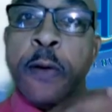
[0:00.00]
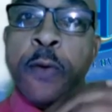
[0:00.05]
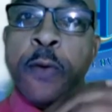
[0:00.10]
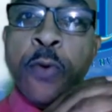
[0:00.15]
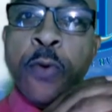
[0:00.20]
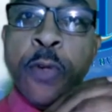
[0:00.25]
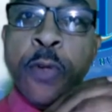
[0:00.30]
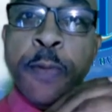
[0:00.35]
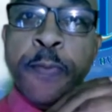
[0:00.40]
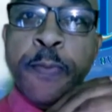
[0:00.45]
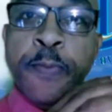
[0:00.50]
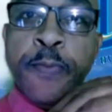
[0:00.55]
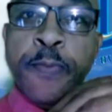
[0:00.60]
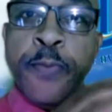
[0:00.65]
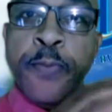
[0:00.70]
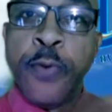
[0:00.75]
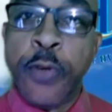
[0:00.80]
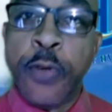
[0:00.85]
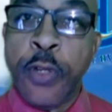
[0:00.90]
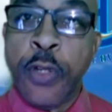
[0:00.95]
would
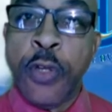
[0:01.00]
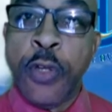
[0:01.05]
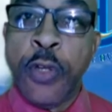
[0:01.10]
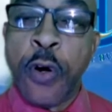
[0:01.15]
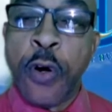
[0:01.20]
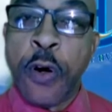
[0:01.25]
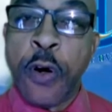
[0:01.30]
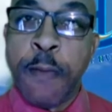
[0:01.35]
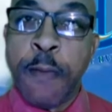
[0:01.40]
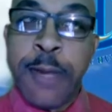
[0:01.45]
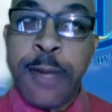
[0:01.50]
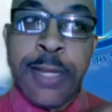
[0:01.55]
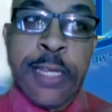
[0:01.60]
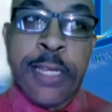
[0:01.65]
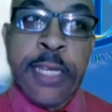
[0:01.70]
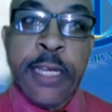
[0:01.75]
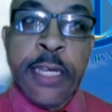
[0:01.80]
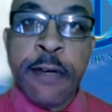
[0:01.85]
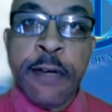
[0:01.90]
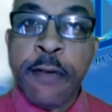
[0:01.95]
put your
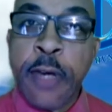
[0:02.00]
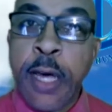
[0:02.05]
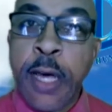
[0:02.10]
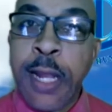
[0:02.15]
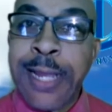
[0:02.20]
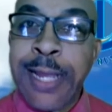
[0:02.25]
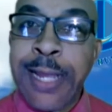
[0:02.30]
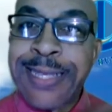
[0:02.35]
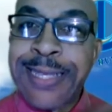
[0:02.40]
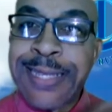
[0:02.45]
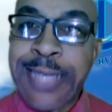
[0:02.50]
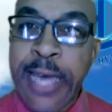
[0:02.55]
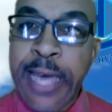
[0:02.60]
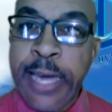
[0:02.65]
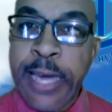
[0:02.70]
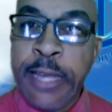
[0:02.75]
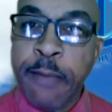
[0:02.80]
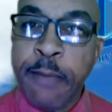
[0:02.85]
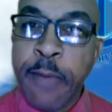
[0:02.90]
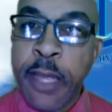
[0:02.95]
material,
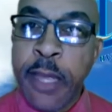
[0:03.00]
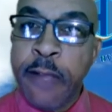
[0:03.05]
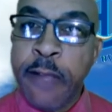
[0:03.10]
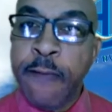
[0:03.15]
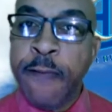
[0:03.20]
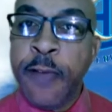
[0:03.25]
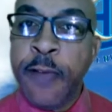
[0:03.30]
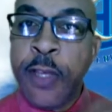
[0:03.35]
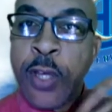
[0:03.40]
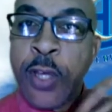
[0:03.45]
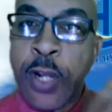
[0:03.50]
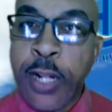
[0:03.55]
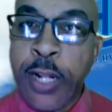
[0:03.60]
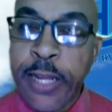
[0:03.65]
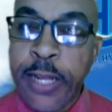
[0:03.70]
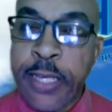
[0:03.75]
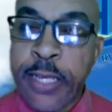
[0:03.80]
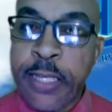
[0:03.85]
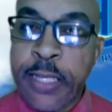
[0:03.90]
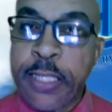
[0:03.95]
assignment, video
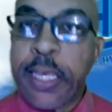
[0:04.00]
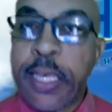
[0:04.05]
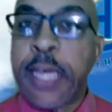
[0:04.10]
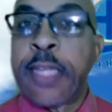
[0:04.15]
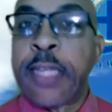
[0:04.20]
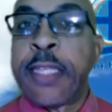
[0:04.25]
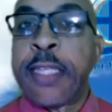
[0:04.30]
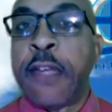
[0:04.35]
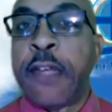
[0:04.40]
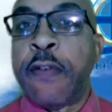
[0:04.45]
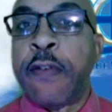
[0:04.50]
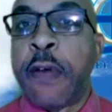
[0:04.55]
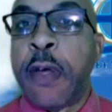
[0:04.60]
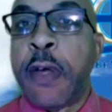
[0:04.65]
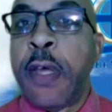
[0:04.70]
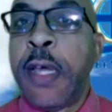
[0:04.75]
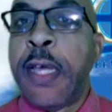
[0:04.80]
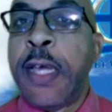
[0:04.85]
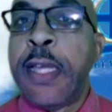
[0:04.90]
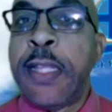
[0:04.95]
links, etc.
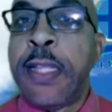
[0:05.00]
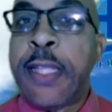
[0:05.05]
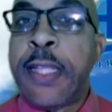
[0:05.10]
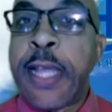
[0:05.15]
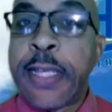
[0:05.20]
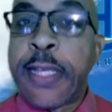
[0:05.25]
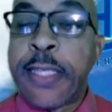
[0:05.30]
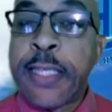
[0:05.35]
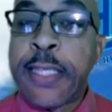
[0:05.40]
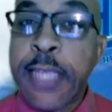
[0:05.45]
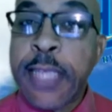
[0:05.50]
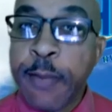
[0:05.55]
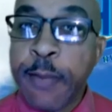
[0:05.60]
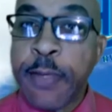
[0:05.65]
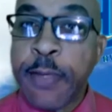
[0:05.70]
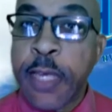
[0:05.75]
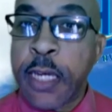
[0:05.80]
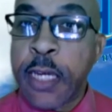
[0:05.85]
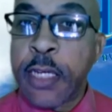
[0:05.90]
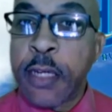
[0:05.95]
in that same
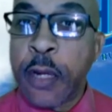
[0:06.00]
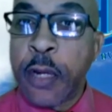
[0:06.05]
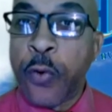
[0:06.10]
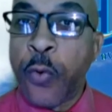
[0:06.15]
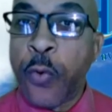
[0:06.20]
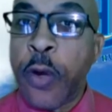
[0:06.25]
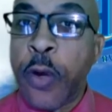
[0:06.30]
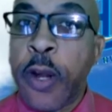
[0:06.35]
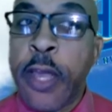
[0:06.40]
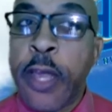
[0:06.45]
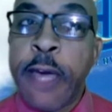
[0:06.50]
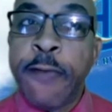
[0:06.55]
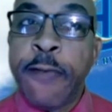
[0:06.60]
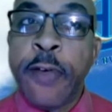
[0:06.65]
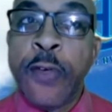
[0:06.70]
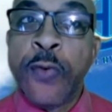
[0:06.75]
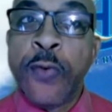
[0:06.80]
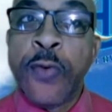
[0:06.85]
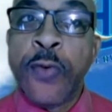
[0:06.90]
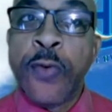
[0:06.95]
section. Wherever
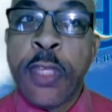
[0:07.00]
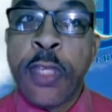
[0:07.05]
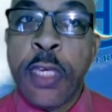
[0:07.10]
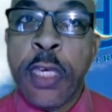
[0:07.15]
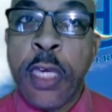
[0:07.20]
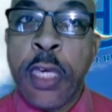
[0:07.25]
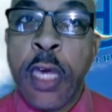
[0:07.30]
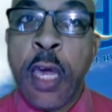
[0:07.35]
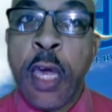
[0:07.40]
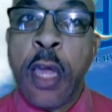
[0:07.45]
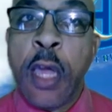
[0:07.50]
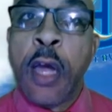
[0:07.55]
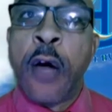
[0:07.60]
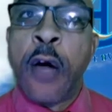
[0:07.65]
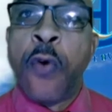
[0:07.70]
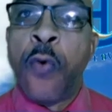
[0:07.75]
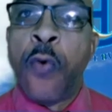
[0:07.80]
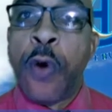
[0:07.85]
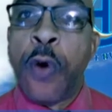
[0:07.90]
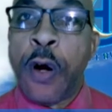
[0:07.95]
you see a
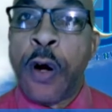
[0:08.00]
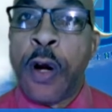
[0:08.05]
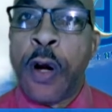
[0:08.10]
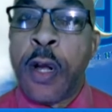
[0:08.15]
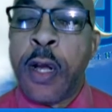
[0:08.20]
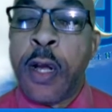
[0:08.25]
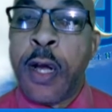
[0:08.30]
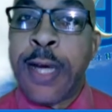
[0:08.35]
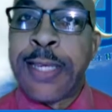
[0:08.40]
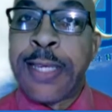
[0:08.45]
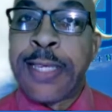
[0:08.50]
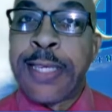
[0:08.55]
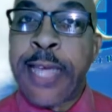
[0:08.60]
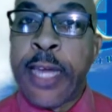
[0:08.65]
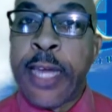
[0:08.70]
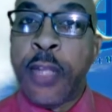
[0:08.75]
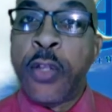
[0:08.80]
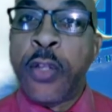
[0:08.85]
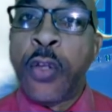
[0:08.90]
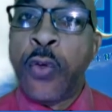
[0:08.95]
work
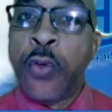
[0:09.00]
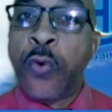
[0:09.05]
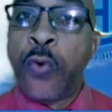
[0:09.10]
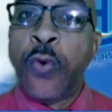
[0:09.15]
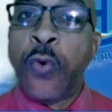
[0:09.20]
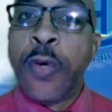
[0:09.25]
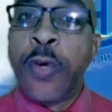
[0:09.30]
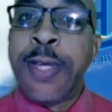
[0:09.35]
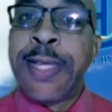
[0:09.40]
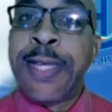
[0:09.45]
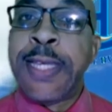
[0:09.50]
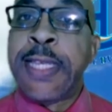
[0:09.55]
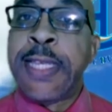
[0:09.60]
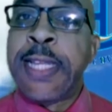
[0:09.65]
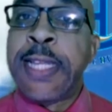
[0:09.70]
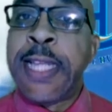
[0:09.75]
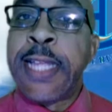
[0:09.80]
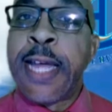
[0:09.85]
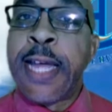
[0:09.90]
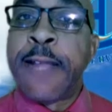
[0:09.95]
assigned to you, it is
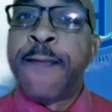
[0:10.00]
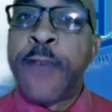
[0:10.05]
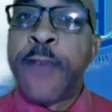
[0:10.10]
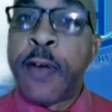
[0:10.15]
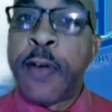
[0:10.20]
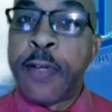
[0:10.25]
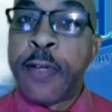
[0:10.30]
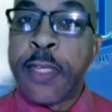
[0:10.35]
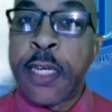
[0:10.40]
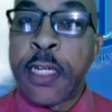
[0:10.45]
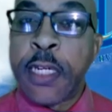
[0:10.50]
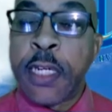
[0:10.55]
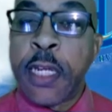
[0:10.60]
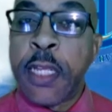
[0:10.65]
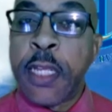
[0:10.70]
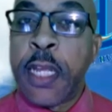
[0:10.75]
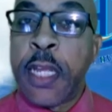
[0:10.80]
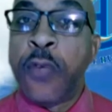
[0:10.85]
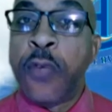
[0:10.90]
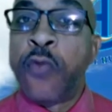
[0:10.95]
in that very section
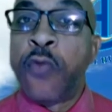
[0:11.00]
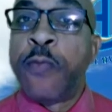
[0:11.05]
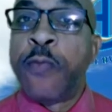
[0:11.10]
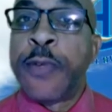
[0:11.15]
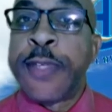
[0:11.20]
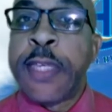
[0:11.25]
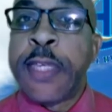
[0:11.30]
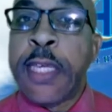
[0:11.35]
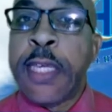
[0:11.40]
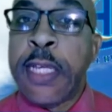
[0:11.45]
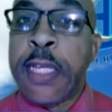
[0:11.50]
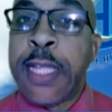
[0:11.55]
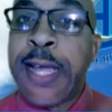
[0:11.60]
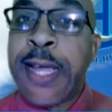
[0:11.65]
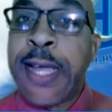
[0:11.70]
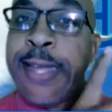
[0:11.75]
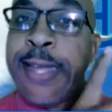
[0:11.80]
that you must either